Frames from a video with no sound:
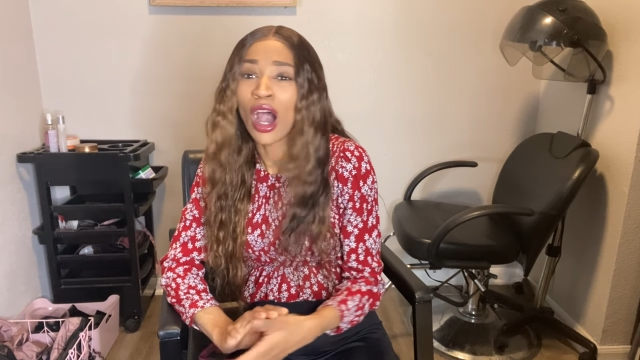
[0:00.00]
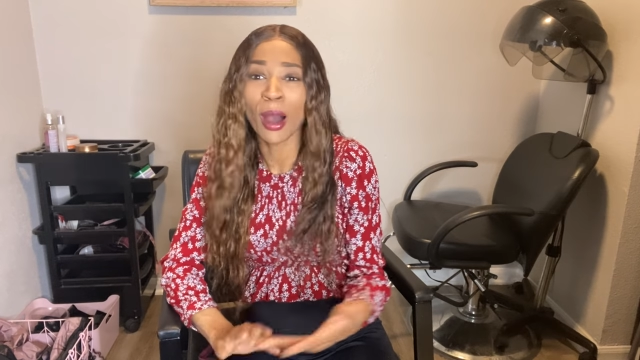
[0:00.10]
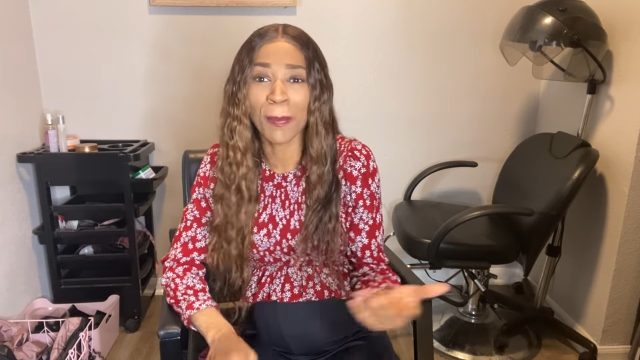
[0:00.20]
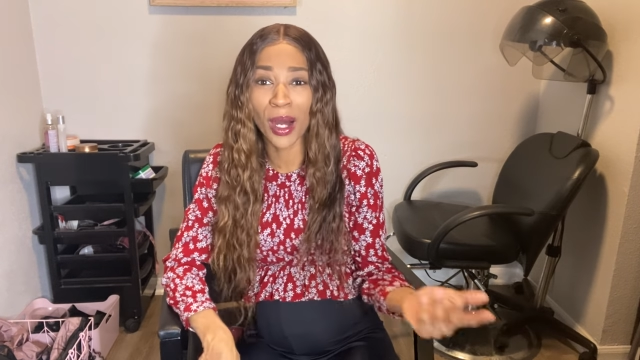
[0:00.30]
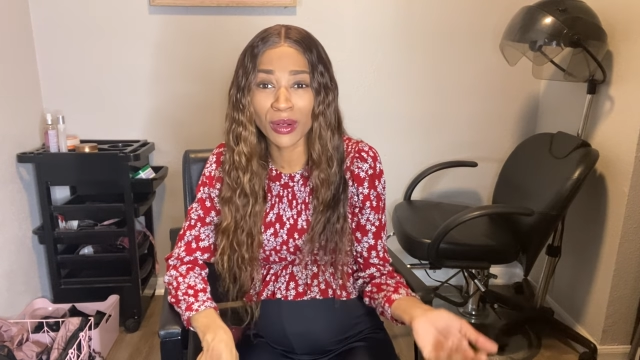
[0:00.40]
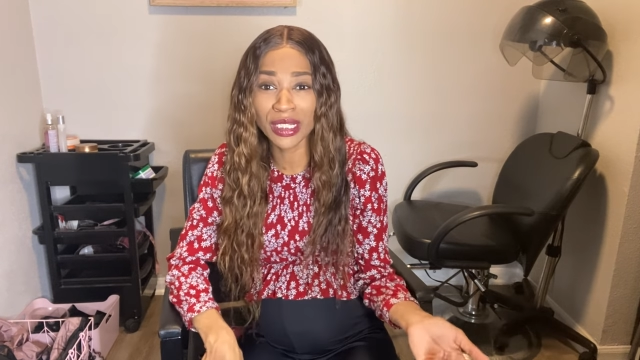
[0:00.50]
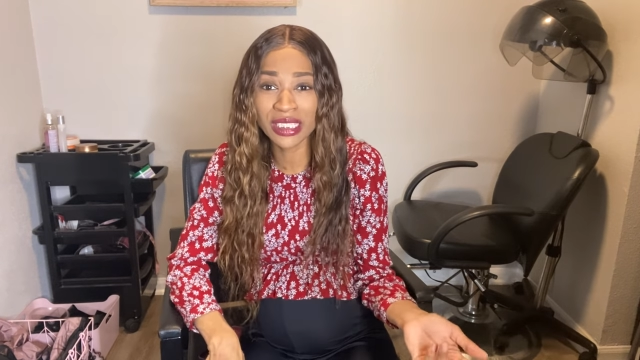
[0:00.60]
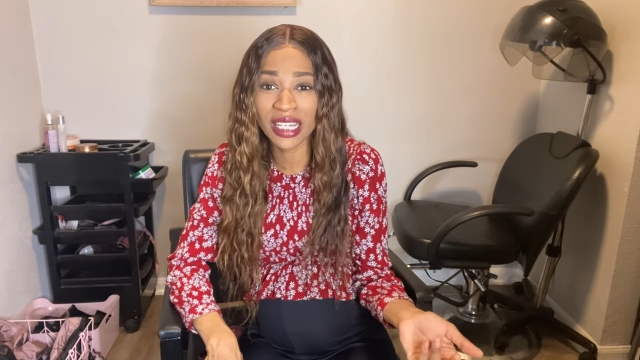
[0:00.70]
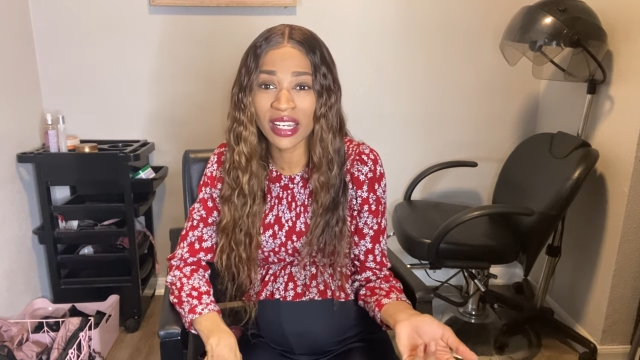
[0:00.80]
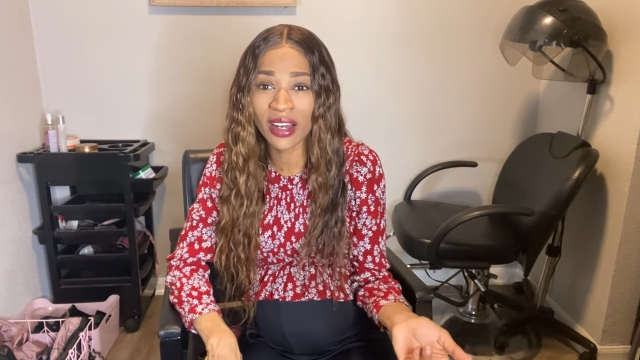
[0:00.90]
a
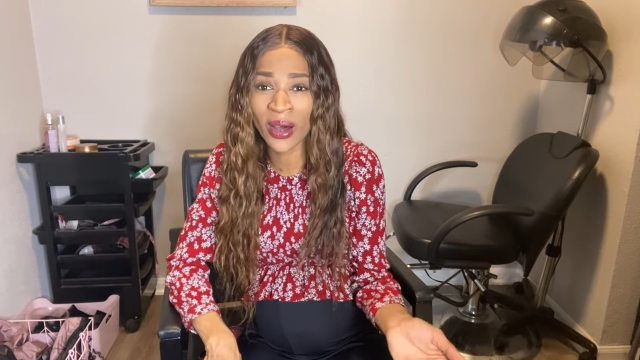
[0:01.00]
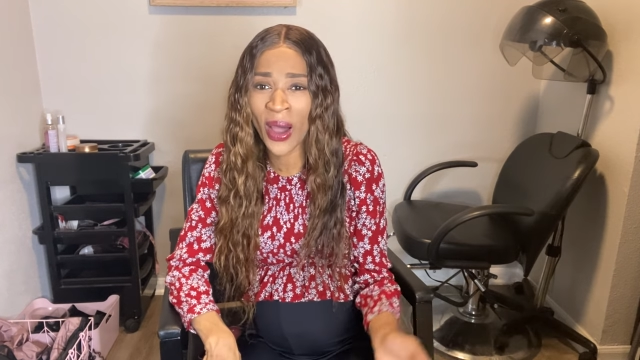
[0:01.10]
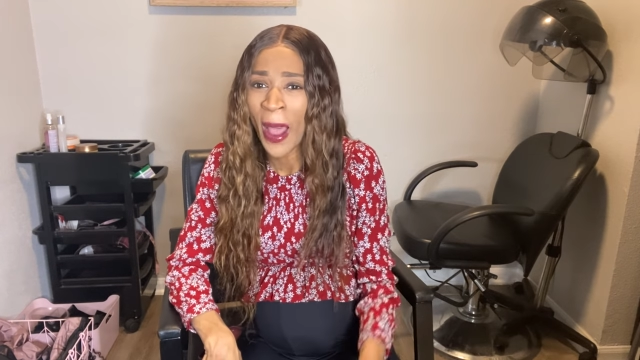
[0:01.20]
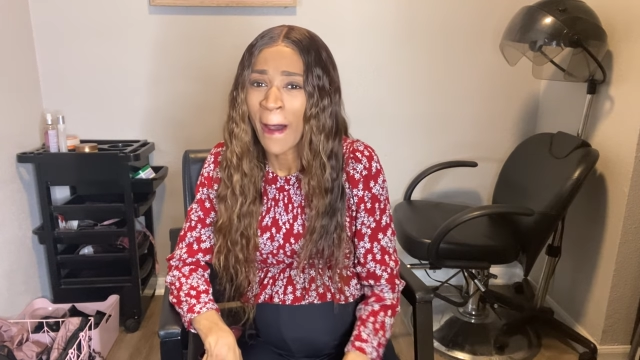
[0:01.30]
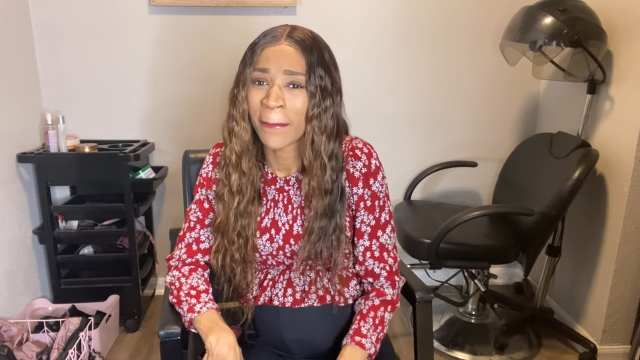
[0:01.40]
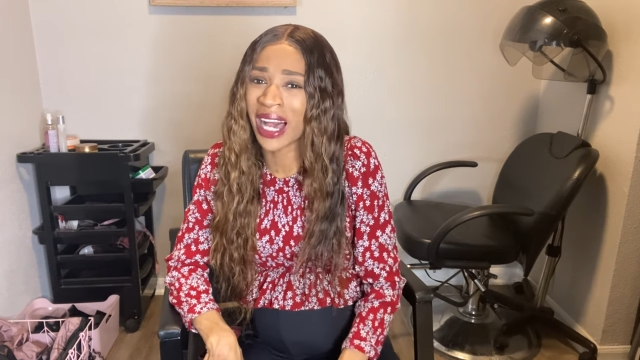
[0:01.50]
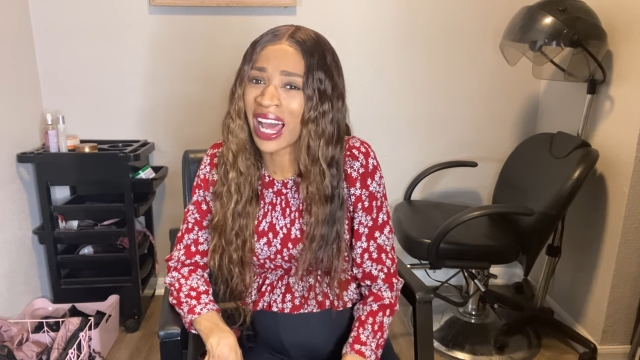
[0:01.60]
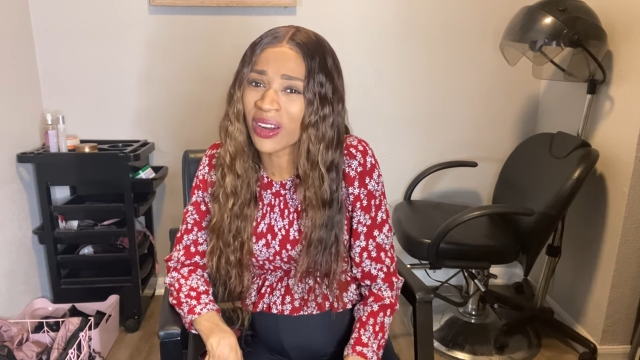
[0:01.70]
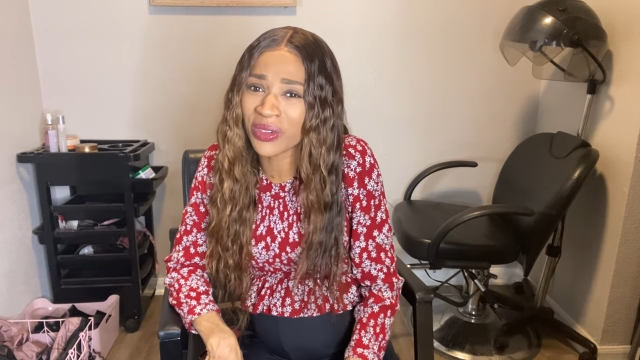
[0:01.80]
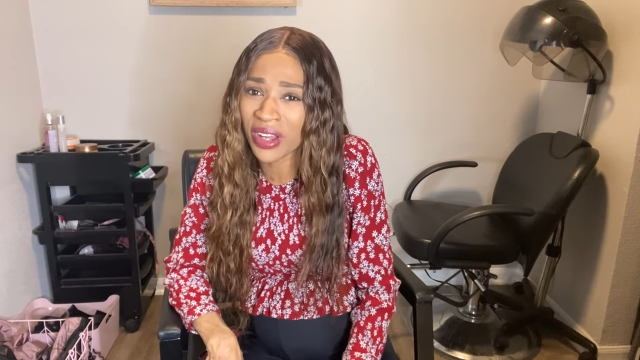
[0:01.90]
ponytail. But
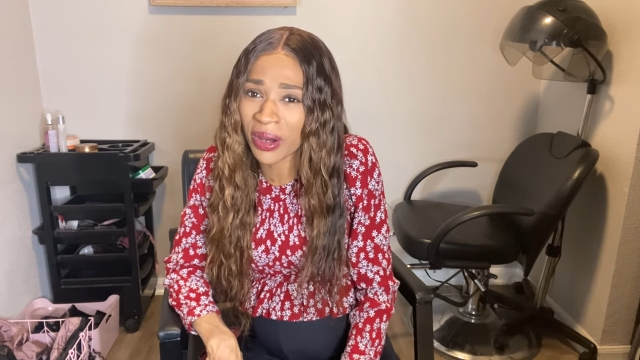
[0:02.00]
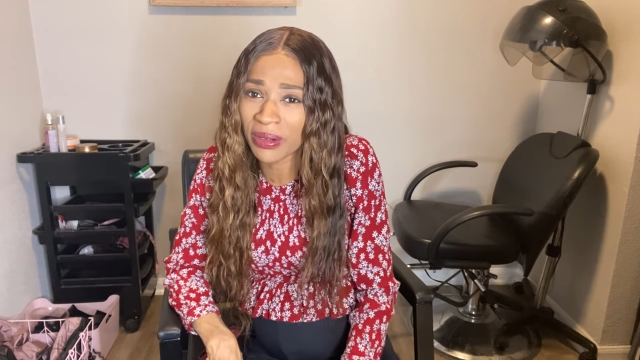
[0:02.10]
I don't know.